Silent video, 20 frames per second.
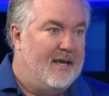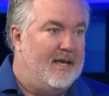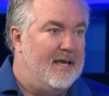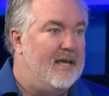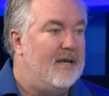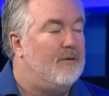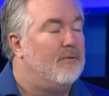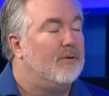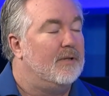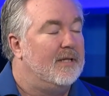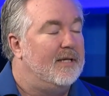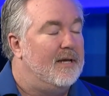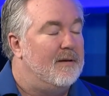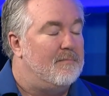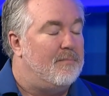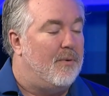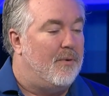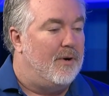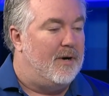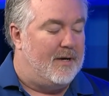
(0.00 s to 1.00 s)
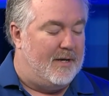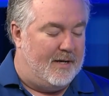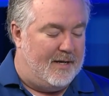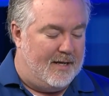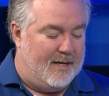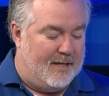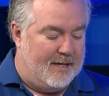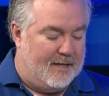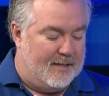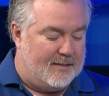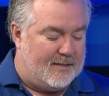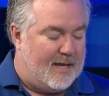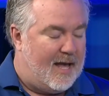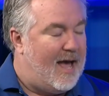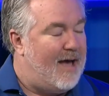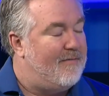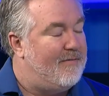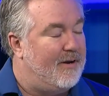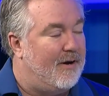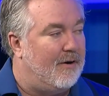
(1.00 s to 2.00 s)
equally important is
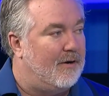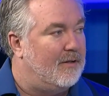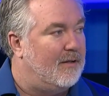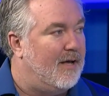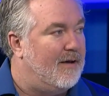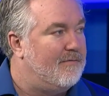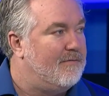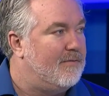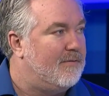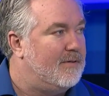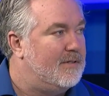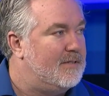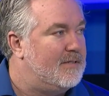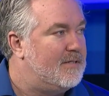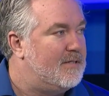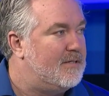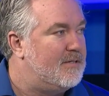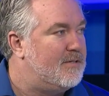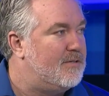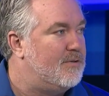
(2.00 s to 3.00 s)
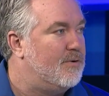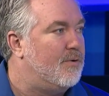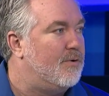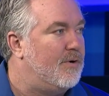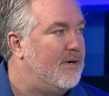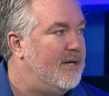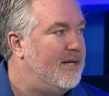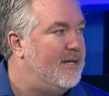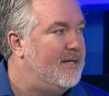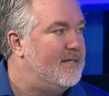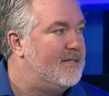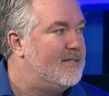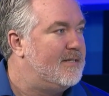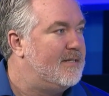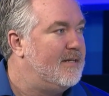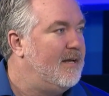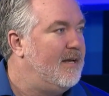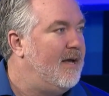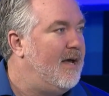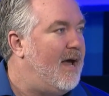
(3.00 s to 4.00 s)
having our loved ones'
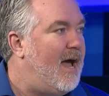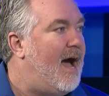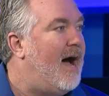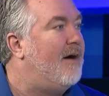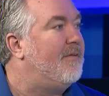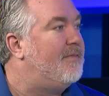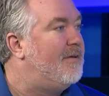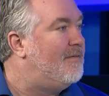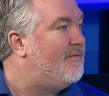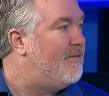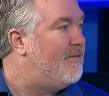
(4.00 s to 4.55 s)
stories out there